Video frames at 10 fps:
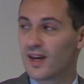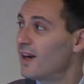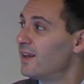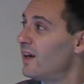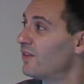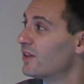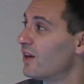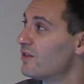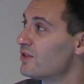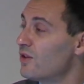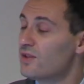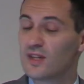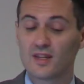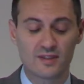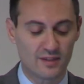and
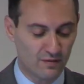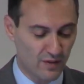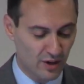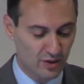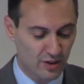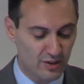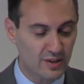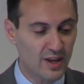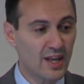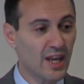healthcare-associated infections.